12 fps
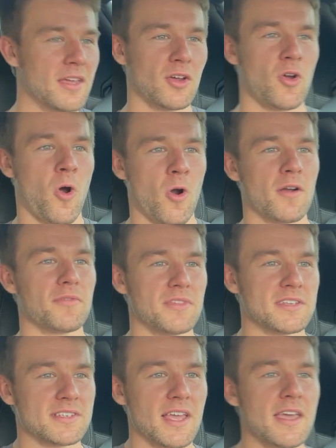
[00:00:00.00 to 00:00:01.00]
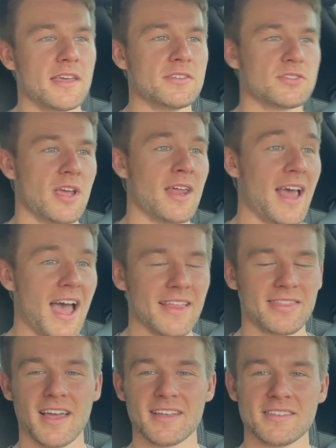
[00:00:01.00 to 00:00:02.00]
a car of this age and
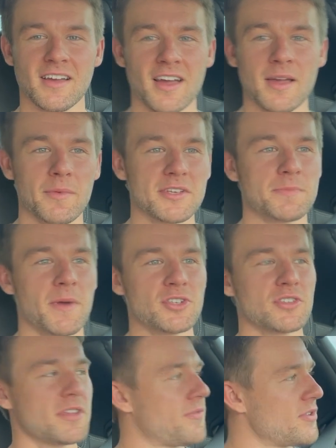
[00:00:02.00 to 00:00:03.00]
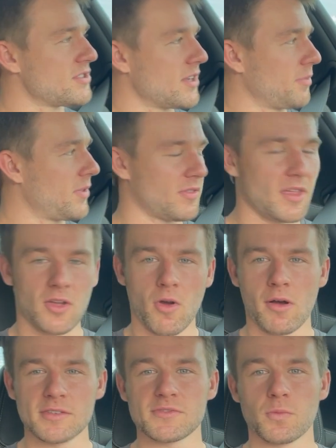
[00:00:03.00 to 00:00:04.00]
at that time, especially for something that
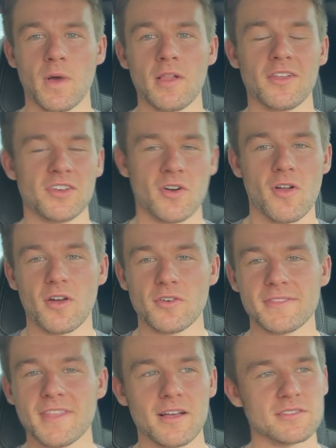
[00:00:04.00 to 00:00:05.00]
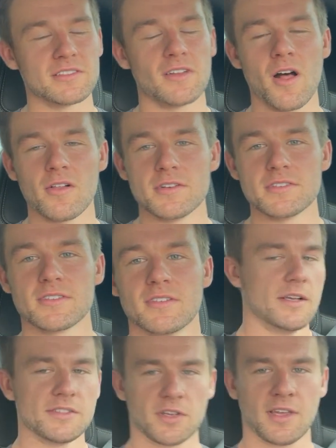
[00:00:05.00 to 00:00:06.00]
costs well under
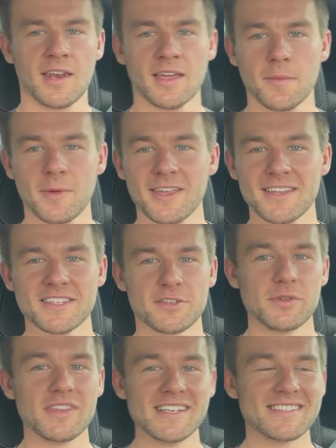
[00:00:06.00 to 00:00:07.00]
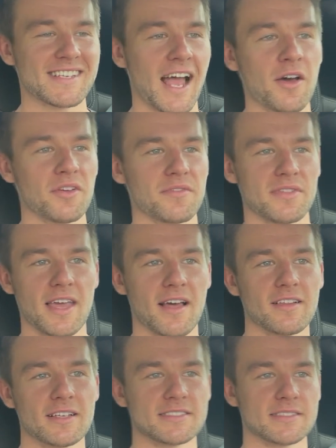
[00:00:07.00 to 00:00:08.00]
$100,000. So getting a bit into the sound of the
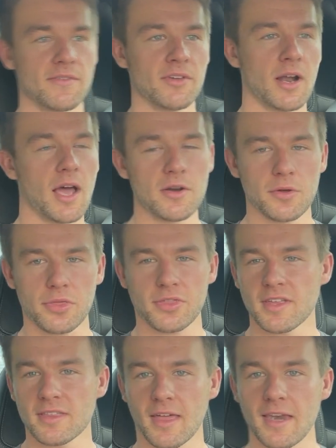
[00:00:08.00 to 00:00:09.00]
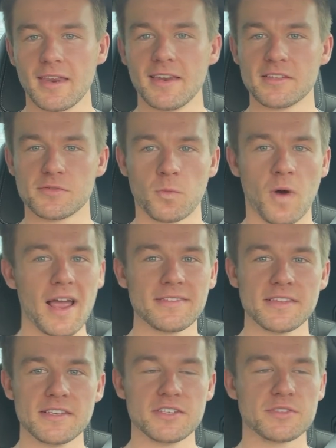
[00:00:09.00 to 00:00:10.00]
LS7, I don't think that it is
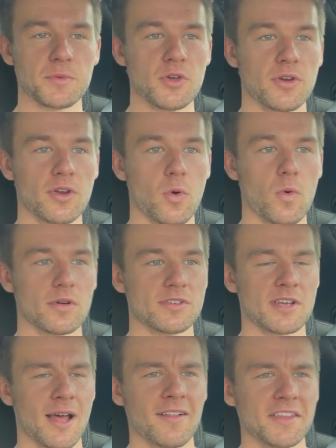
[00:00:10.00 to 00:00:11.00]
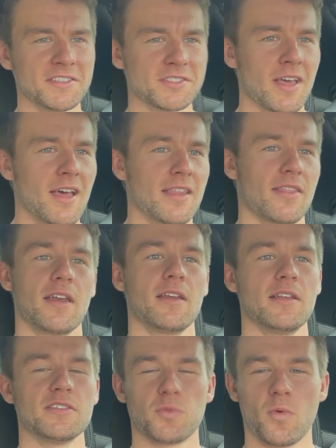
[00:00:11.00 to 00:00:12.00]
widely disputed or challenged that
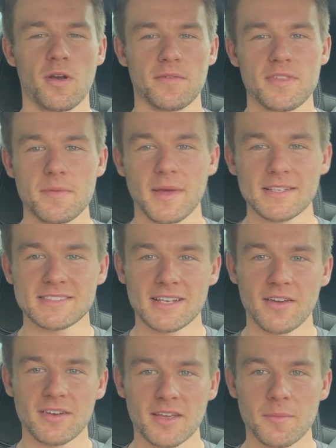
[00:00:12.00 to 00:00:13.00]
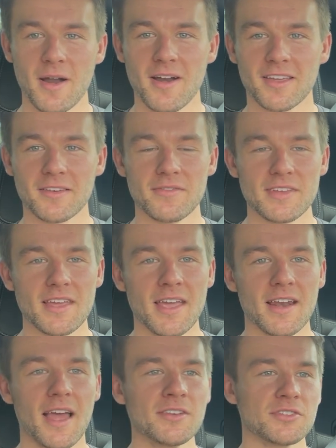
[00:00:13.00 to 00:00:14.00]
it is one of the best sounding American
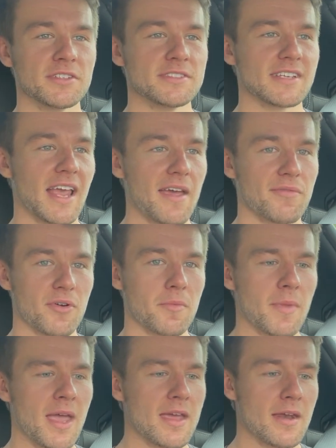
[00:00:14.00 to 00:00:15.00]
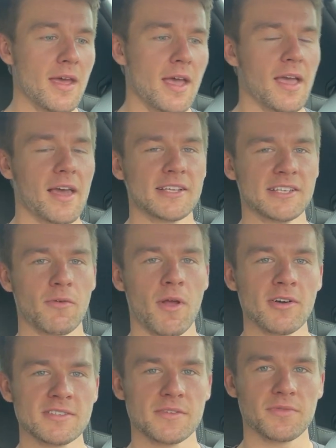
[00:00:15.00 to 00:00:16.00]
V8 engines ever made. It has a
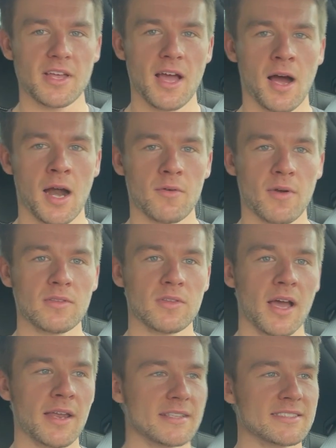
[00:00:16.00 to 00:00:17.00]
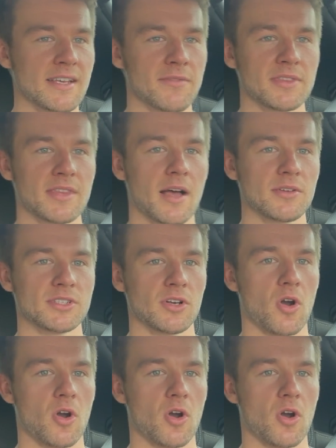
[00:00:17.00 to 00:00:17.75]
relatively high redline at 7,000